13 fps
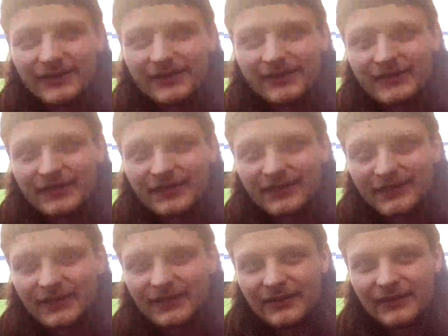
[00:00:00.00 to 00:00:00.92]
started wearing
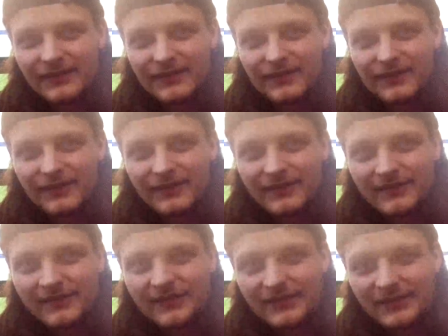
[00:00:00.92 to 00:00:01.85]
like visors, and
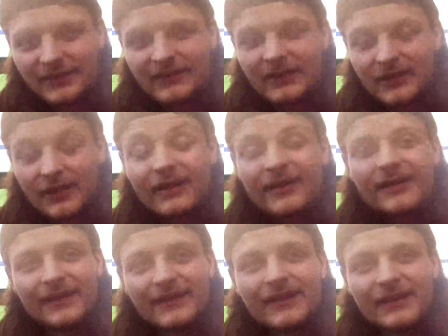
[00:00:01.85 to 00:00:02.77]
everyone started wearing
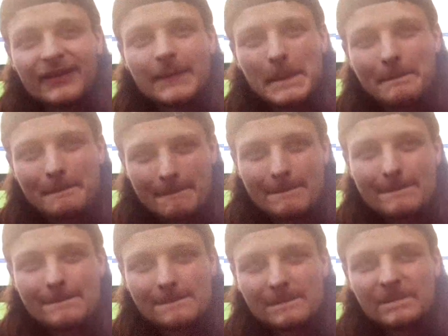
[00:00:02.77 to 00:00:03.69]
visors, and everyone started
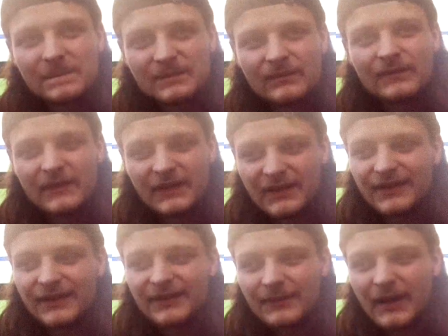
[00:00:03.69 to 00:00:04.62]
bleaching their hair blonde
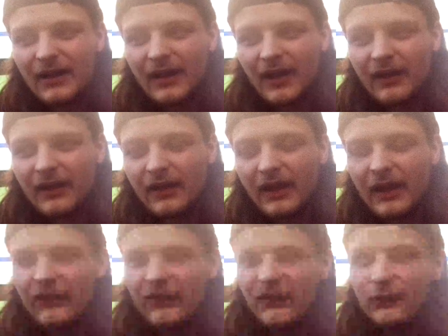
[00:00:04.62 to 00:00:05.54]
like him. It's just like I
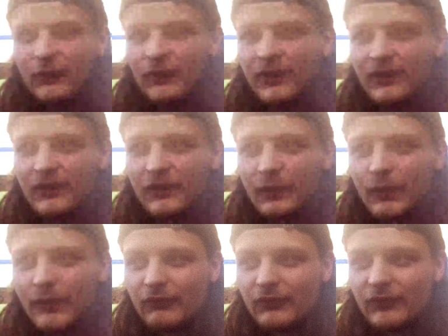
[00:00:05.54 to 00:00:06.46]
think that's what it is.
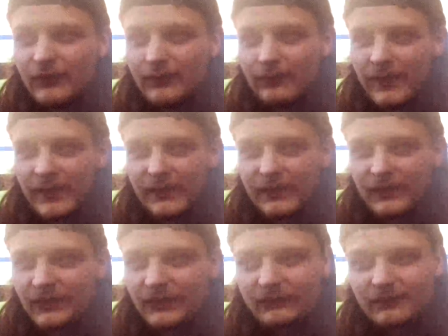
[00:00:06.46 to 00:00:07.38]
Whoever's the
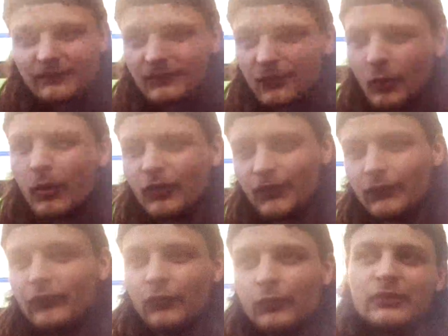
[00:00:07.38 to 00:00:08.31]
biggest or most
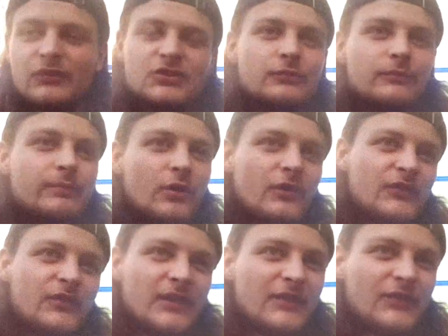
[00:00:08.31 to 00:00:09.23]
influential
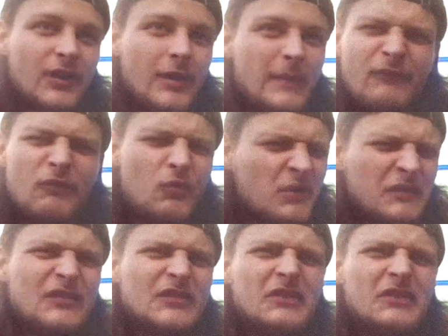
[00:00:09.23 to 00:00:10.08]
person at that time, everyone just